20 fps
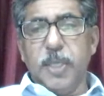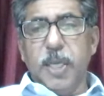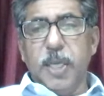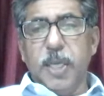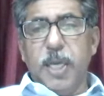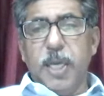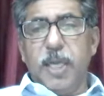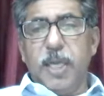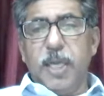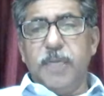
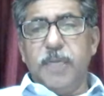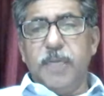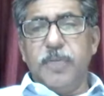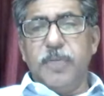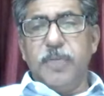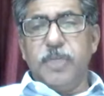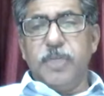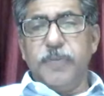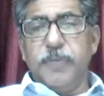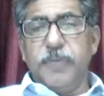And if it
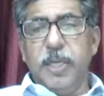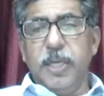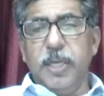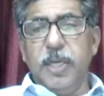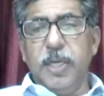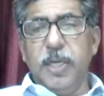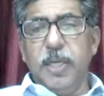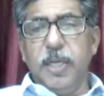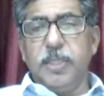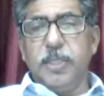is
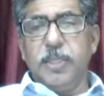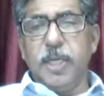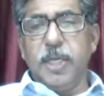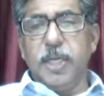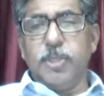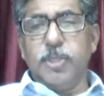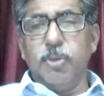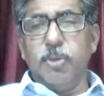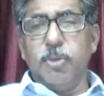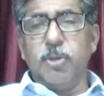failed, take
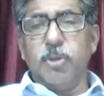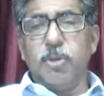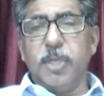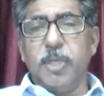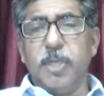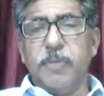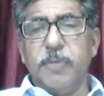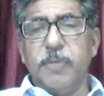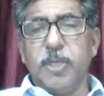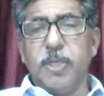two or three
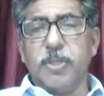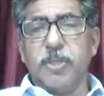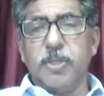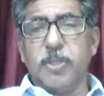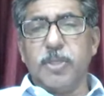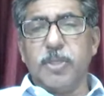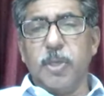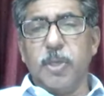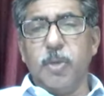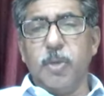witnesses
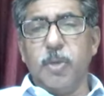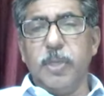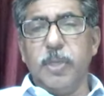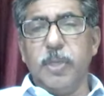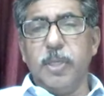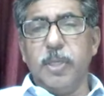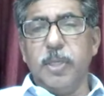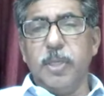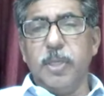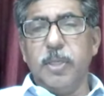along with.
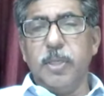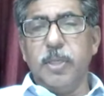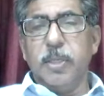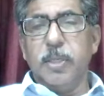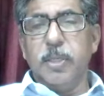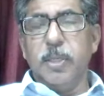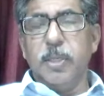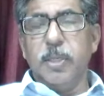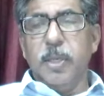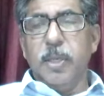
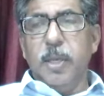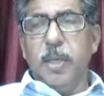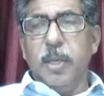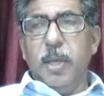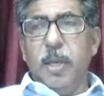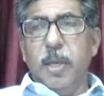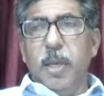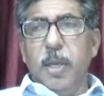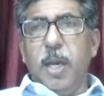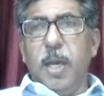
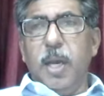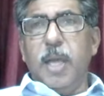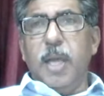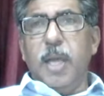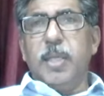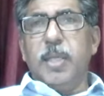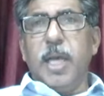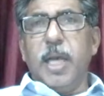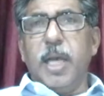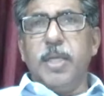And
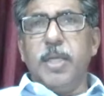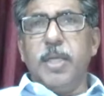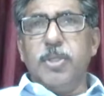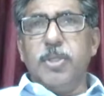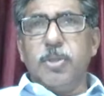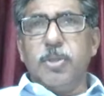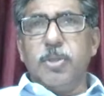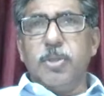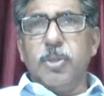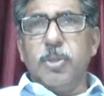that is
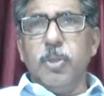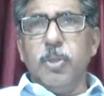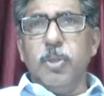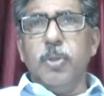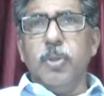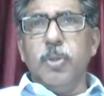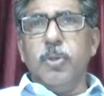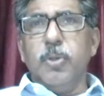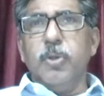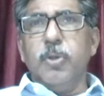
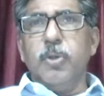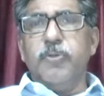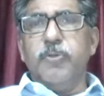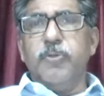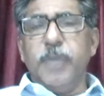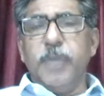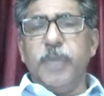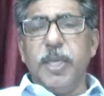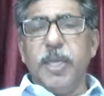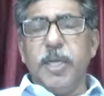to
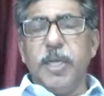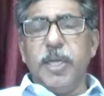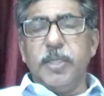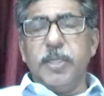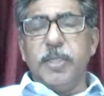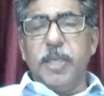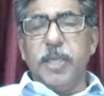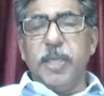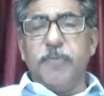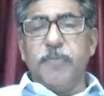fail,
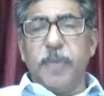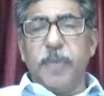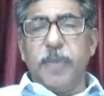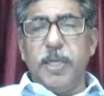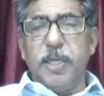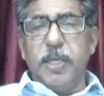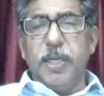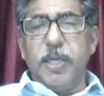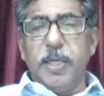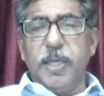then
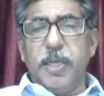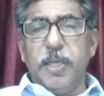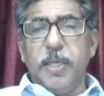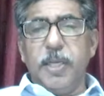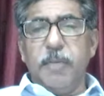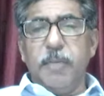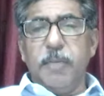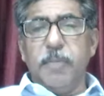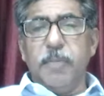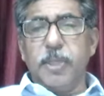finally
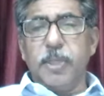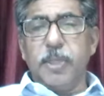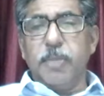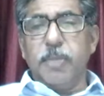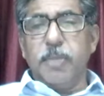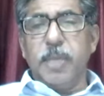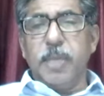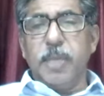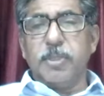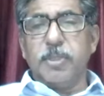bring the
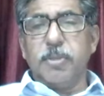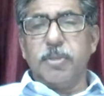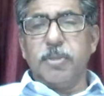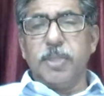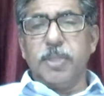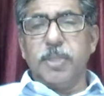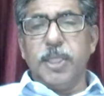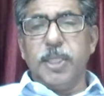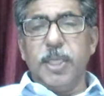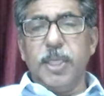matter to
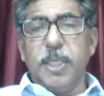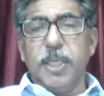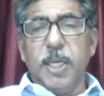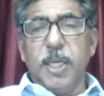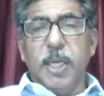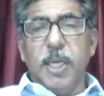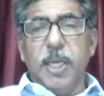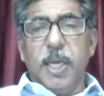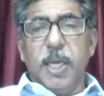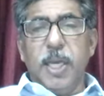the
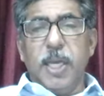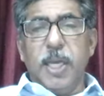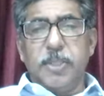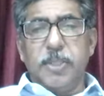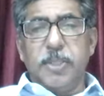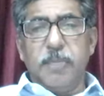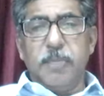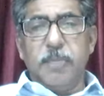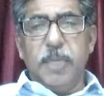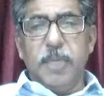
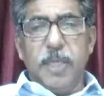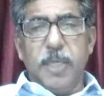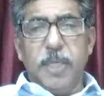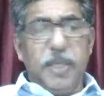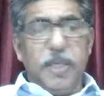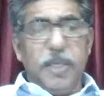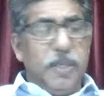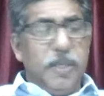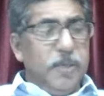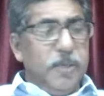assembly
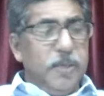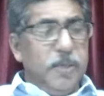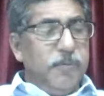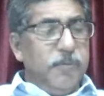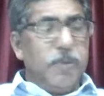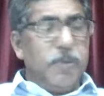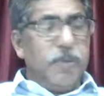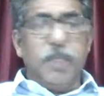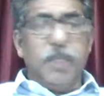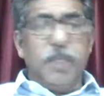
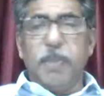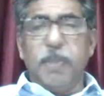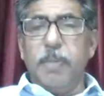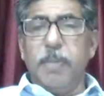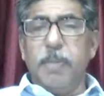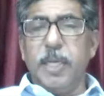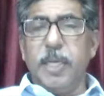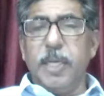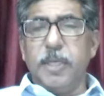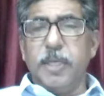for the
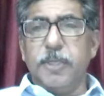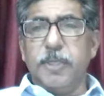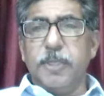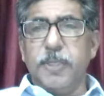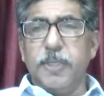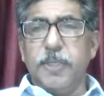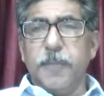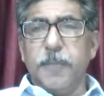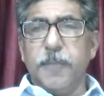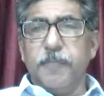public
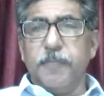attention.